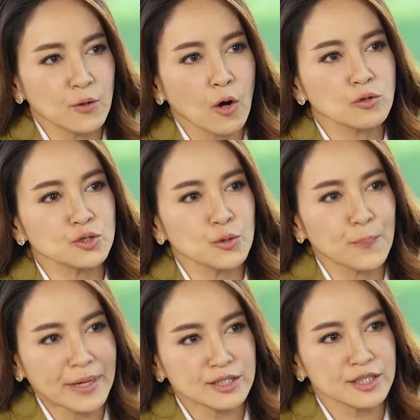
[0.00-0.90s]
you also
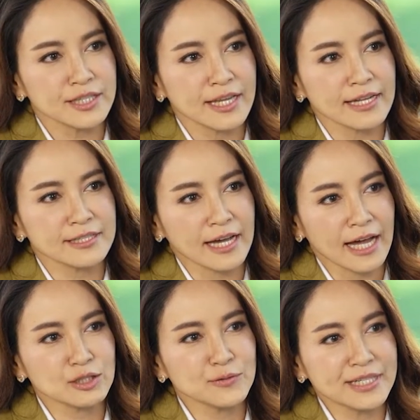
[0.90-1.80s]
mentioned that the
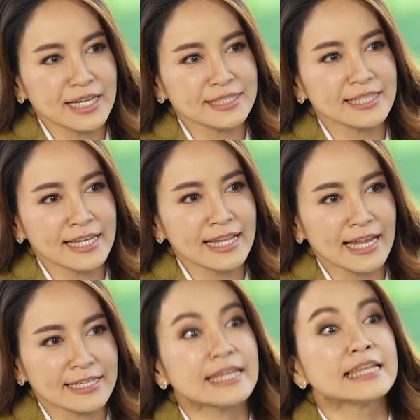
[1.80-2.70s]
country that
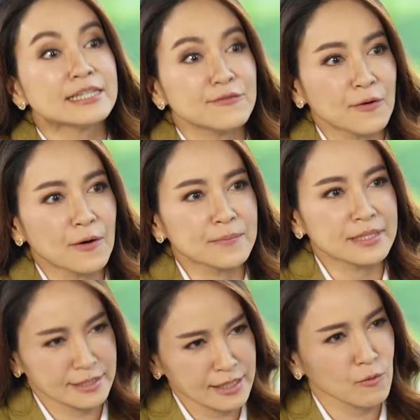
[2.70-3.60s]
Thailand can learn from
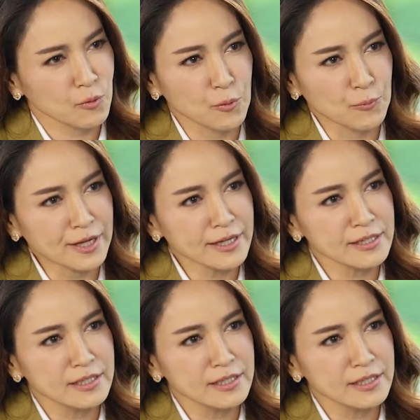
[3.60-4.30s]
is South Korea?